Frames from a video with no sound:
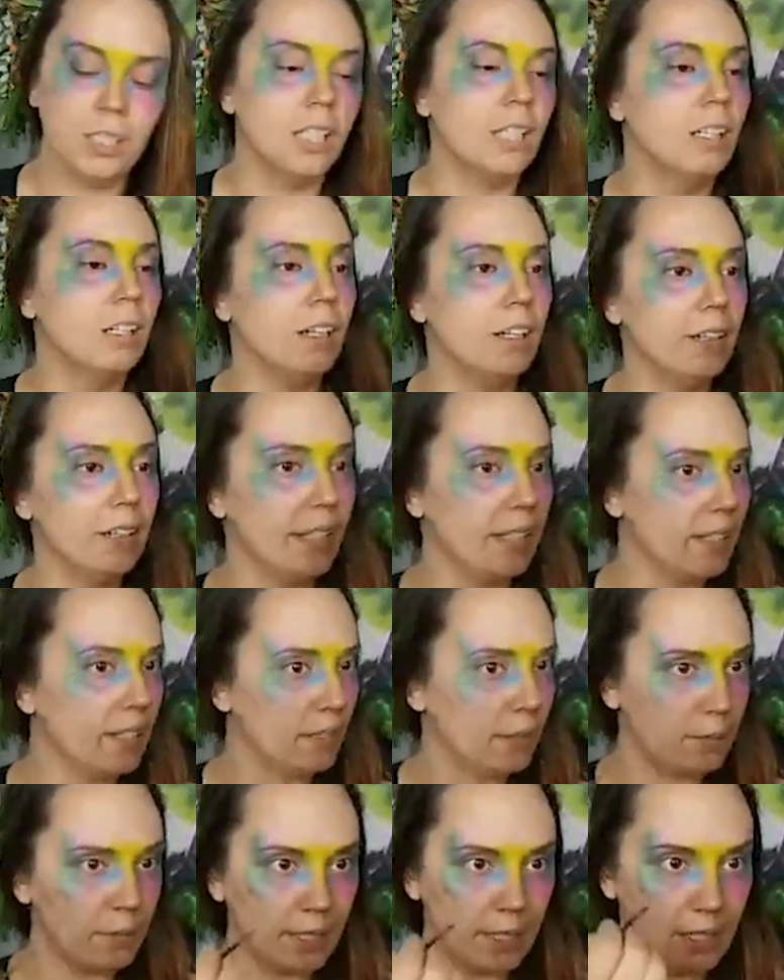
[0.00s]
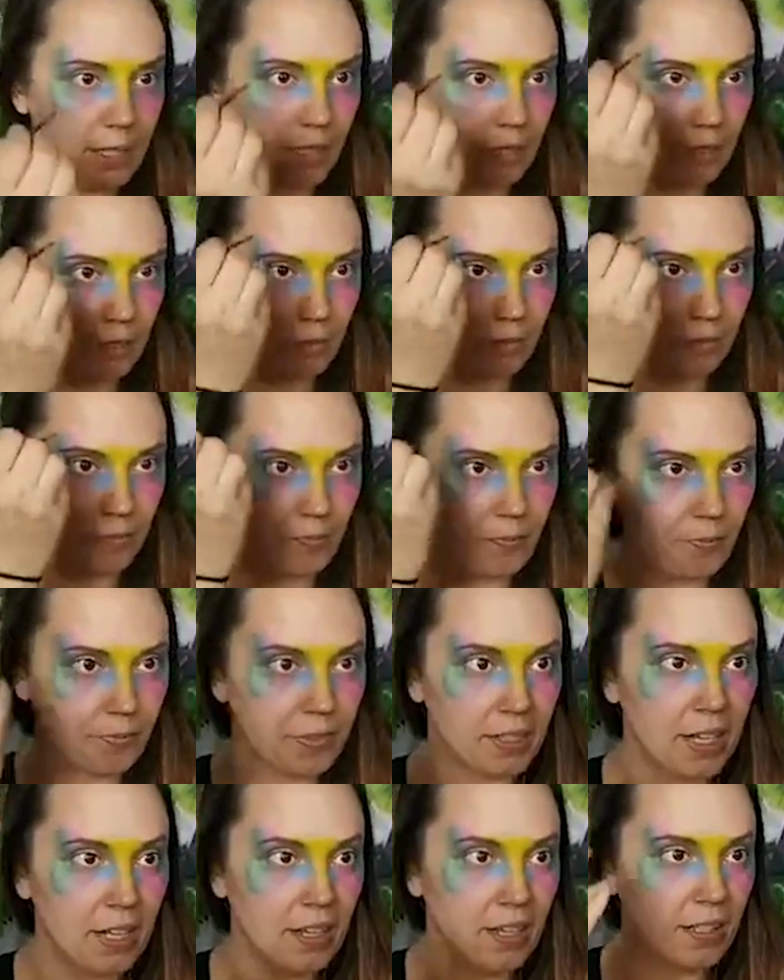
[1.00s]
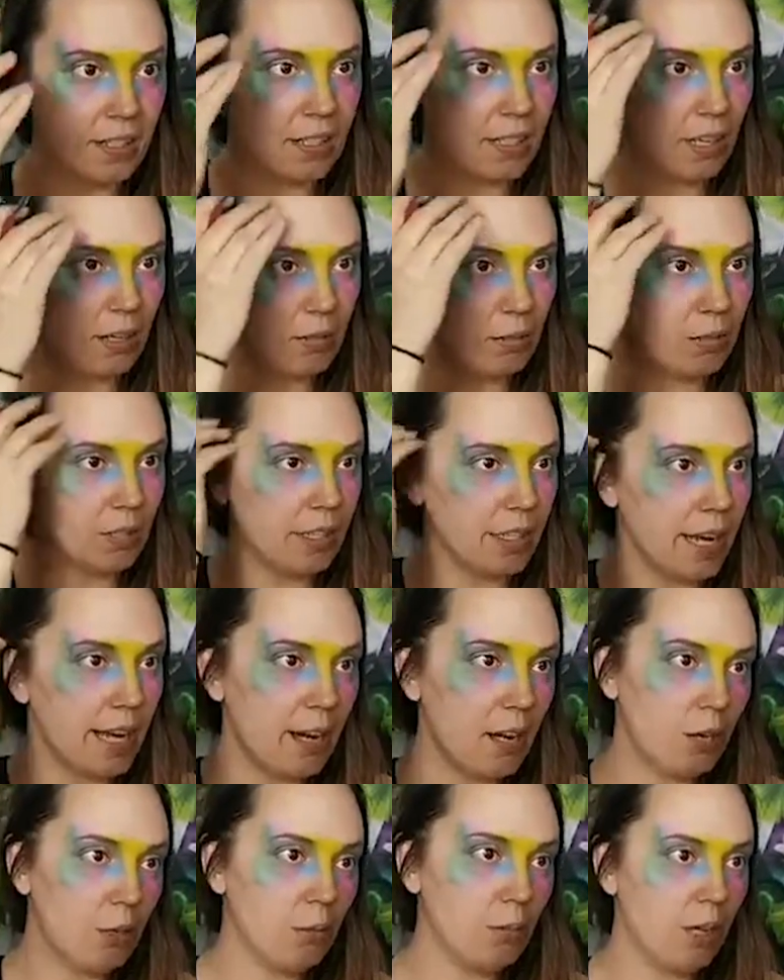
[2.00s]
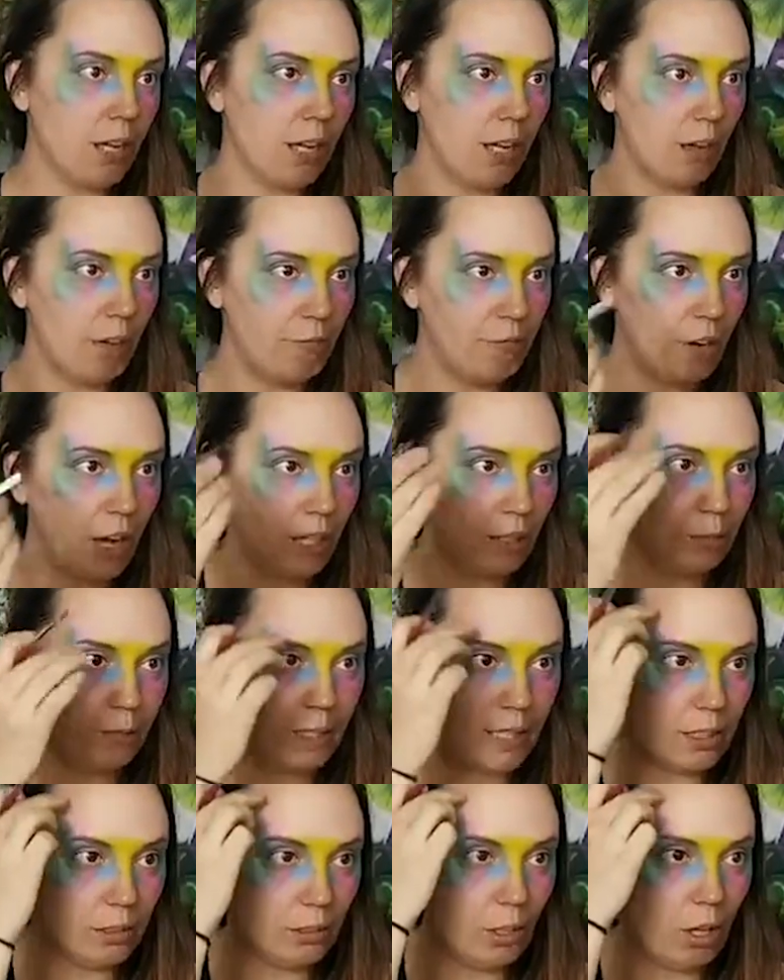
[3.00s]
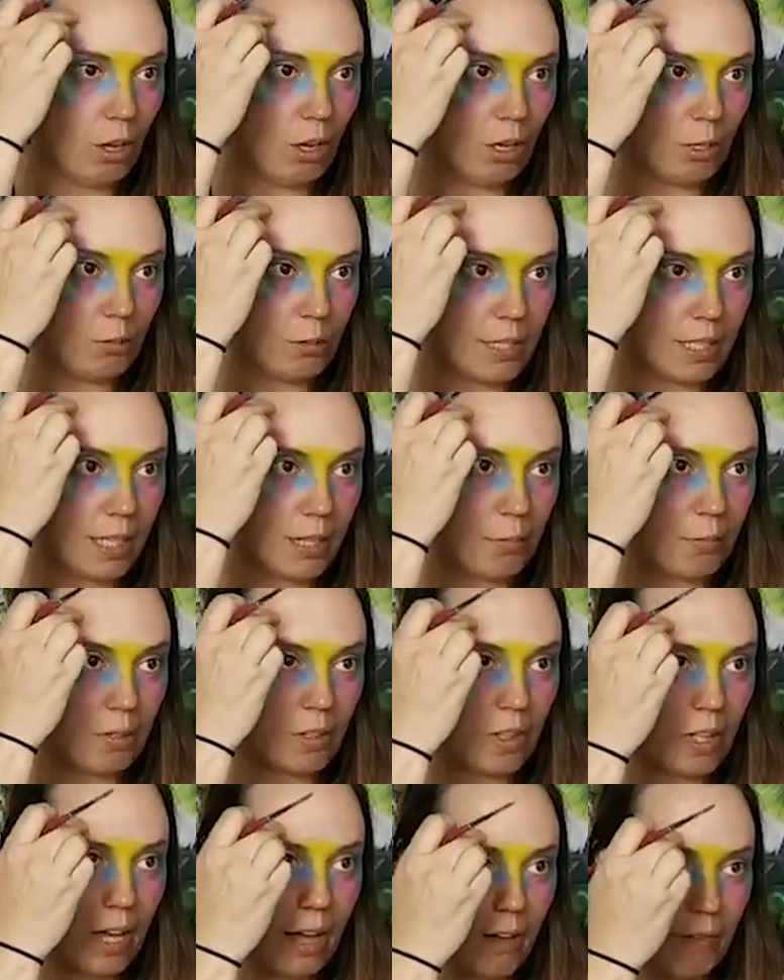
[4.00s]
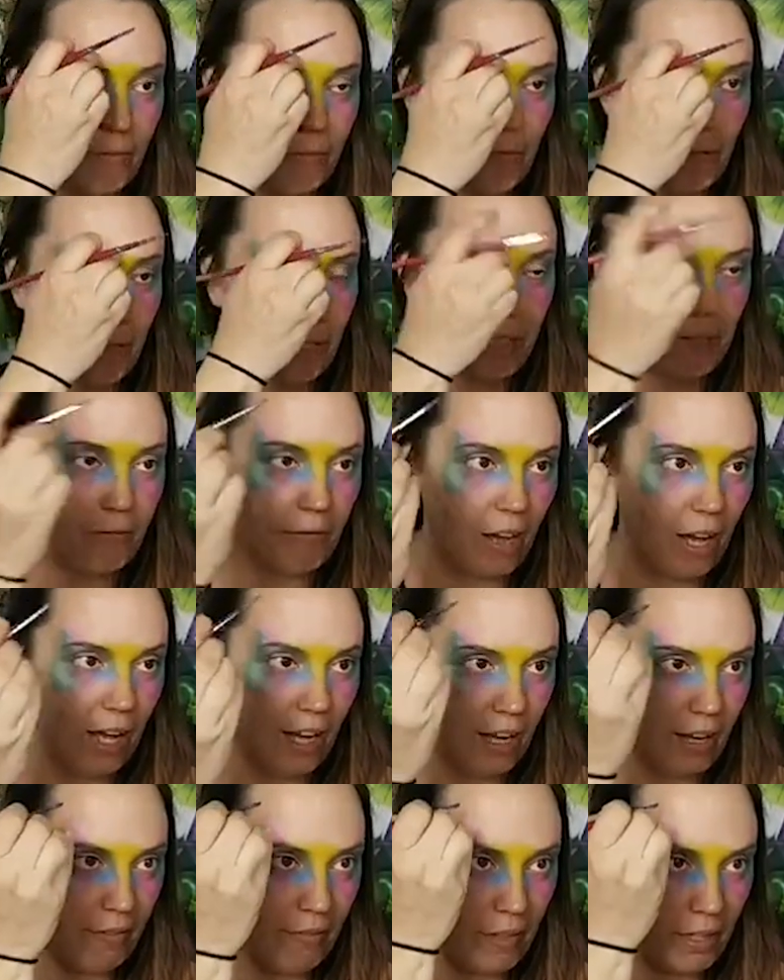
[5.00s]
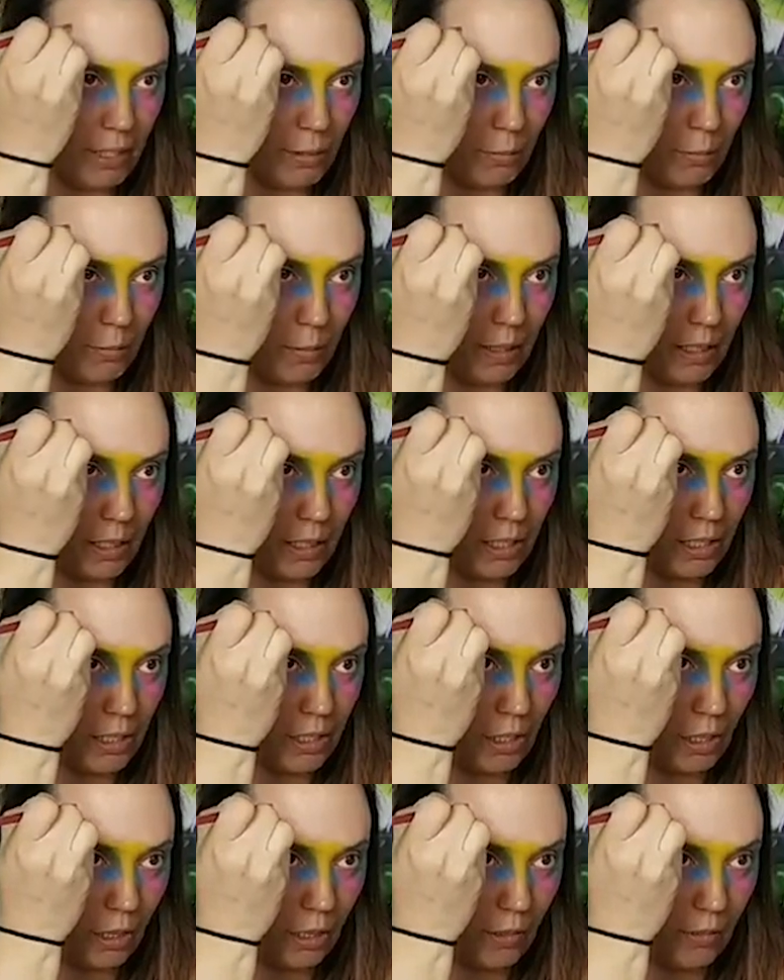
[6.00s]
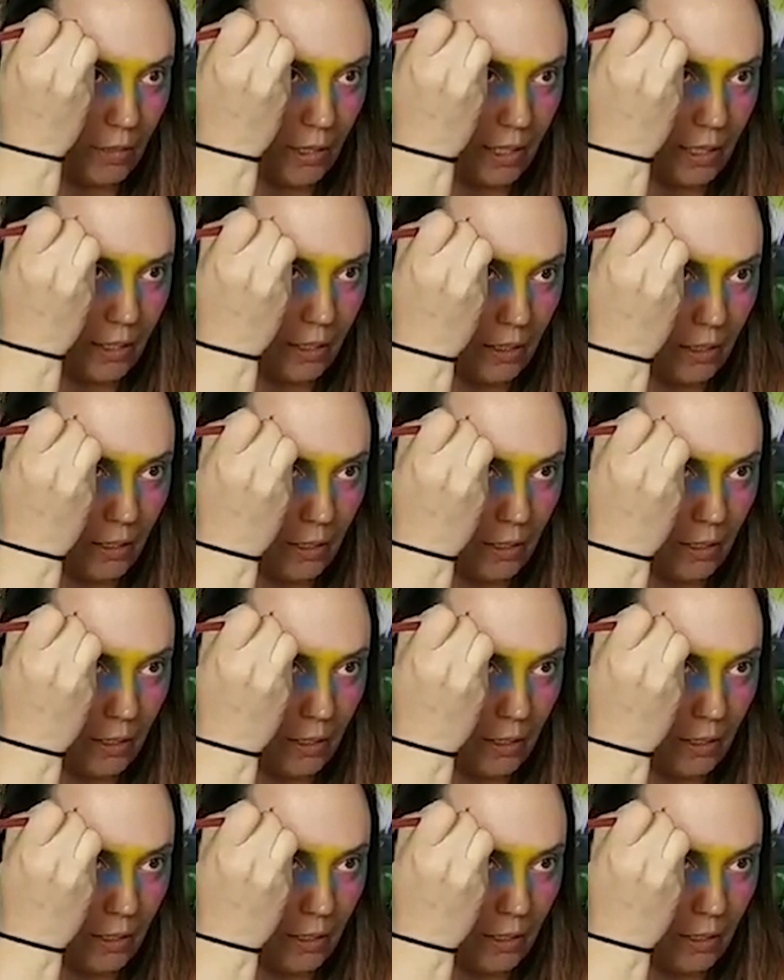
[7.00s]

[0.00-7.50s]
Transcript: All right, there we go. So now following along, let's say with that 45, that's where we're going to start right here.